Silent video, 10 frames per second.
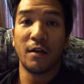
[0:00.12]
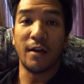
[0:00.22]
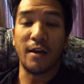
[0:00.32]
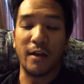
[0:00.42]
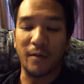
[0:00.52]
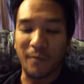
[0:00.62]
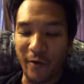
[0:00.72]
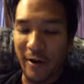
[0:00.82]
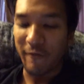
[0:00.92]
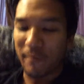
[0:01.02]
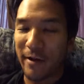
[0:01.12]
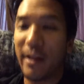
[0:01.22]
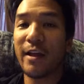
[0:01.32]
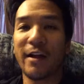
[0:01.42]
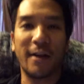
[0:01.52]
Hey, good morning,
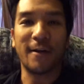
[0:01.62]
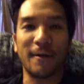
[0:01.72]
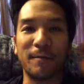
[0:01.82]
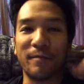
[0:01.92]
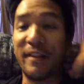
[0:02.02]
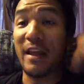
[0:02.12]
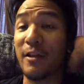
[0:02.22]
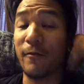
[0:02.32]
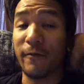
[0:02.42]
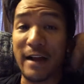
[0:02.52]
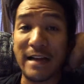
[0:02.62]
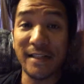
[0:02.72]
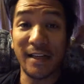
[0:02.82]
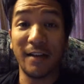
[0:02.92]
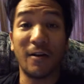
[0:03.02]
everybody. Thank you for
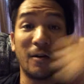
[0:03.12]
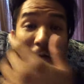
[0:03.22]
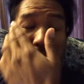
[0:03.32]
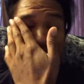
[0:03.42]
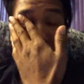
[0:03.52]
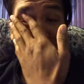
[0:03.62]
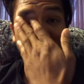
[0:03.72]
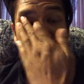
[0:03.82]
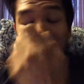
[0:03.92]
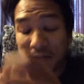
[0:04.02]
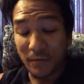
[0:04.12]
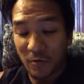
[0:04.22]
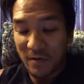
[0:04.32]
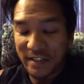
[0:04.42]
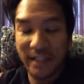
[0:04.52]
asking all those awesome
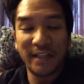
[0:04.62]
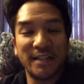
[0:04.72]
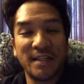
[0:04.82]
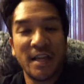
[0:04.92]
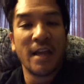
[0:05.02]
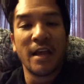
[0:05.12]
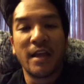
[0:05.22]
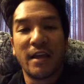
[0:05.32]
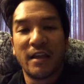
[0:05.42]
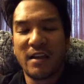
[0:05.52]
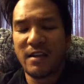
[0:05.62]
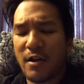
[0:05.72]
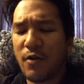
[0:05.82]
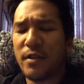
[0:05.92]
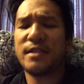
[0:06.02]
questions. And
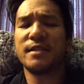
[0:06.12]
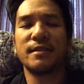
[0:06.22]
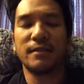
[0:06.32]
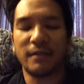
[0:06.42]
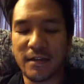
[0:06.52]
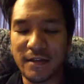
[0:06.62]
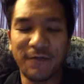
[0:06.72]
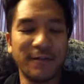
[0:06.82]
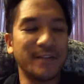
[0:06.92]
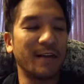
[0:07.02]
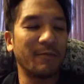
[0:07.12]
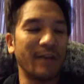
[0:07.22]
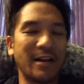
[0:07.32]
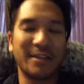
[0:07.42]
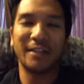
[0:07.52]
this is the first time we're
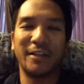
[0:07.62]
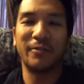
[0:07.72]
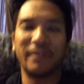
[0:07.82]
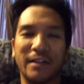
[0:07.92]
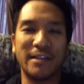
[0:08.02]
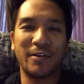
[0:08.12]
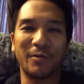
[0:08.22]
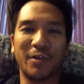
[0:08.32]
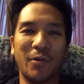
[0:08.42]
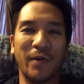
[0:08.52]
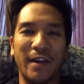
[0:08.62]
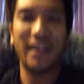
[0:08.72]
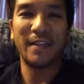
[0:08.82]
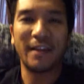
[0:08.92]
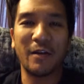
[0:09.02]
actually doing this whole
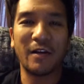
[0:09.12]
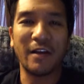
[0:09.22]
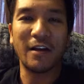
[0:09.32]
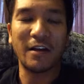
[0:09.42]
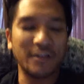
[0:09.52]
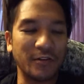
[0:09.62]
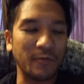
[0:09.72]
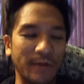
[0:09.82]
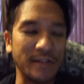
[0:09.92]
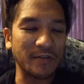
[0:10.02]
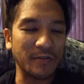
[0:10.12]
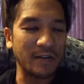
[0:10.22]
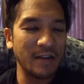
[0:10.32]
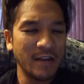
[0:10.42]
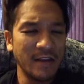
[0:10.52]
Q&A thing during Week Zero.
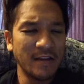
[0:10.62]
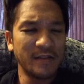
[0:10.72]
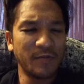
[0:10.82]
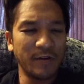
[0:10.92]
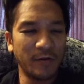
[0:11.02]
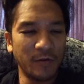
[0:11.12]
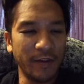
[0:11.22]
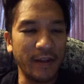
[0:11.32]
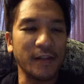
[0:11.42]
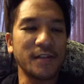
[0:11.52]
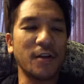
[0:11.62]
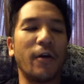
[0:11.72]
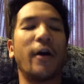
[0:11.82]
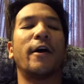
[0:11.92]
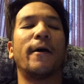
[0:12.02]
It's a pretty cool thing. So,
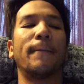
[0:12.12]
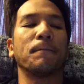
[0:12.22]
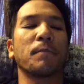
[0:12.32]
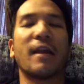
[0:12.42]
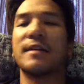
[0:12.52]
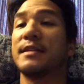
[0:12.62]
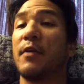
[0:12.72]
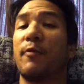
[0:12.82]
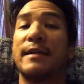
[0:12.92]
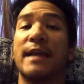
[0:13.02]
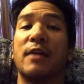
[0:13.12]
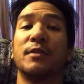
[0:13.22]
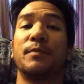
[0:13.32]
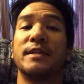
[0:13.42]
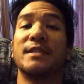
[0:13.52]
let's get right down
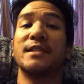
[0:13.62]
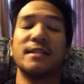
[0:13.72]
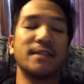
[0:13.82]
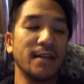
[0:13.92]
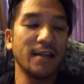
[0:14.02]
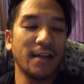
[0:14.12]
to business.